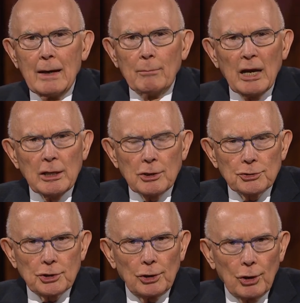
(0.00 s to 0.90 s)
Many
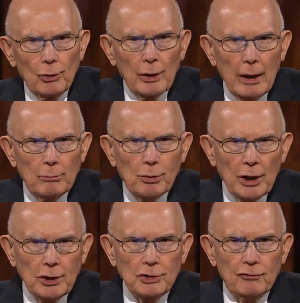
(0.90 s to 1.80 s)
years ago, a
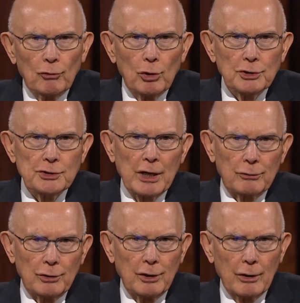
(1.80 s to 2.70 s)
British Foreign
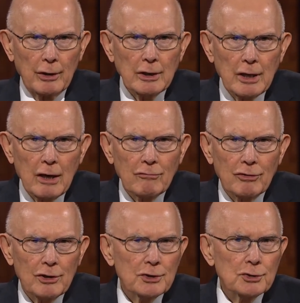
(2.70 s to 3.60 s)
Secretary
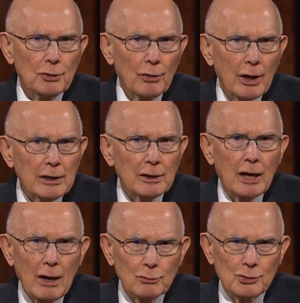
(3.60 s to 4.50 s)
gave this great
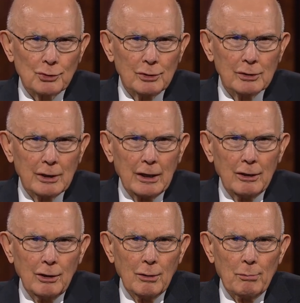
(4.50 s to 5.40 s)
counsel
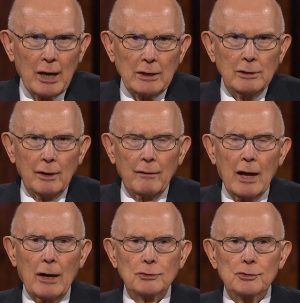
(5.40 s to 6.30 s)
in a debate in
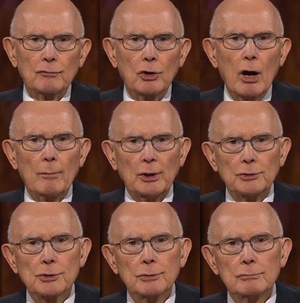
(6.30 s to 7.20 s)
the House of
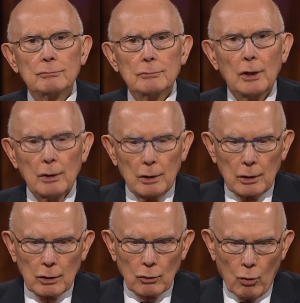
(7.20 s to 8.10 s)
Commons,
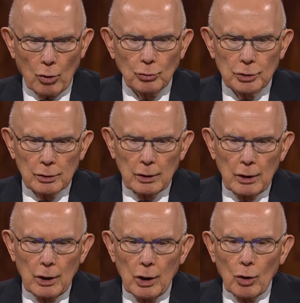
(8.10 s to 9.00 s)
quote,
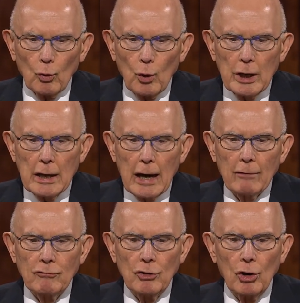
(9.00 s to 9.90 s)
"We
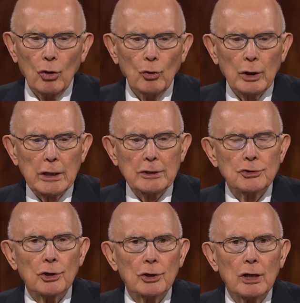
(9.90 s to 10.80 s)
have no
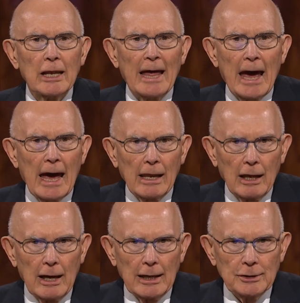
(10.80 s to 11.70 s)
eternal
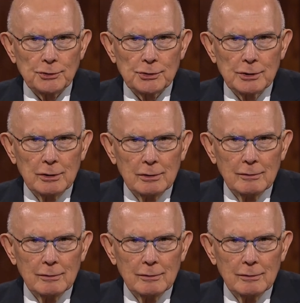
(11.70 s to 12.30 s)
allies,